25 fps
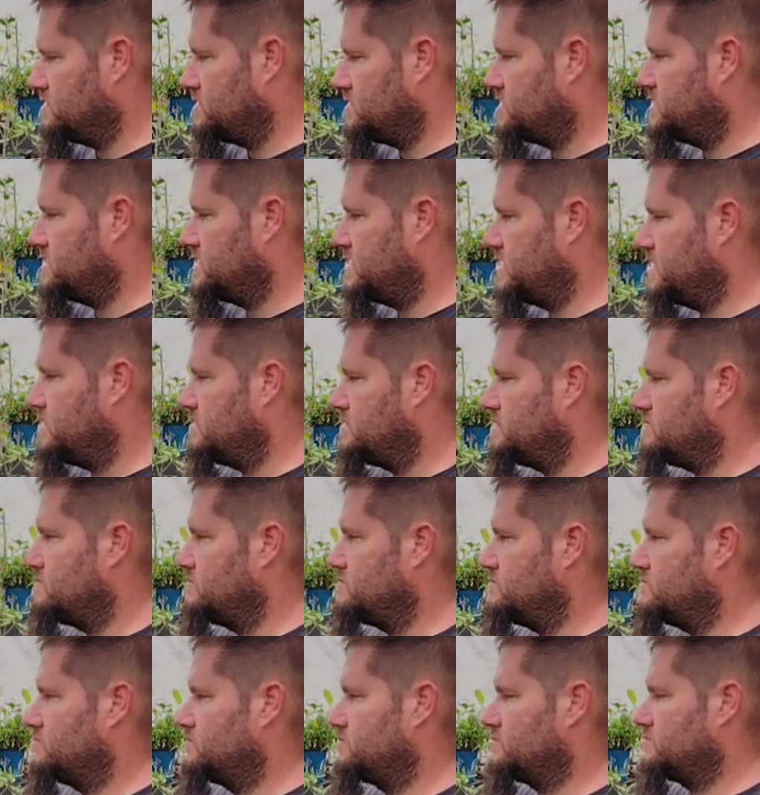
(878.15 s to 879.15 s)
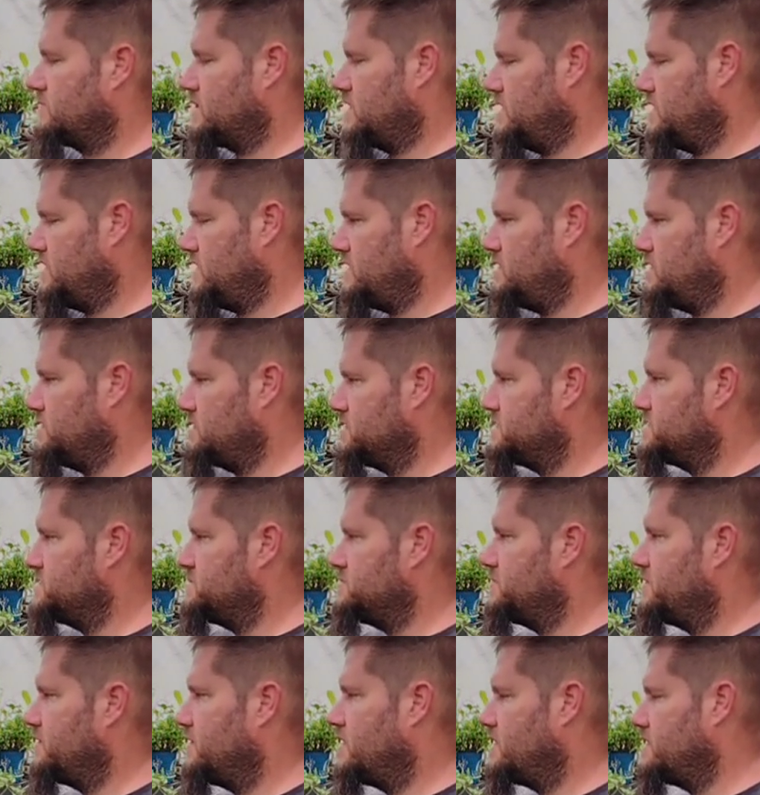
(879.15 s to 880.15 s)
set up in this new
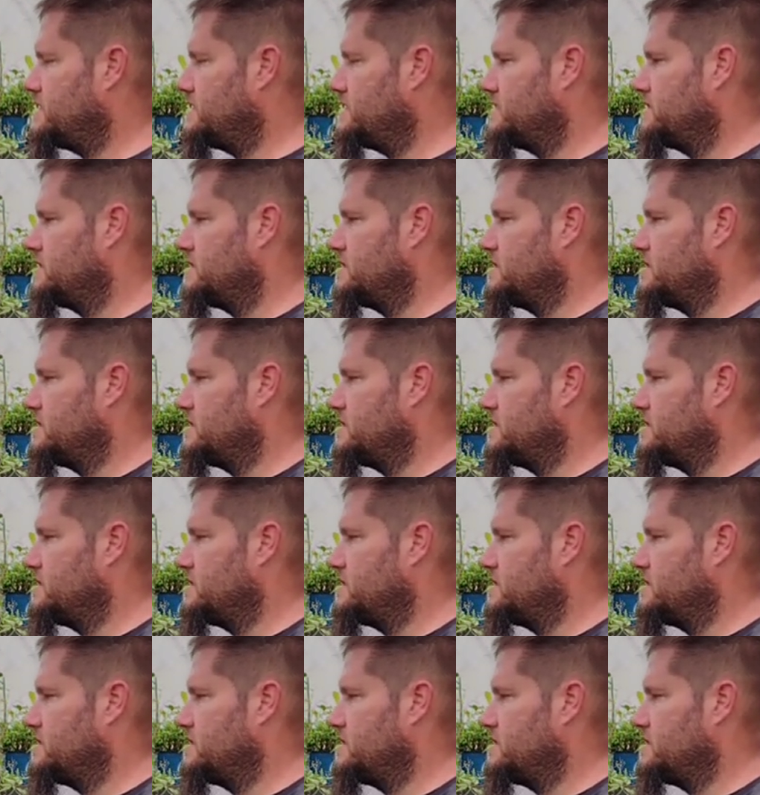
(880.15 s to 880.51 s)
pot,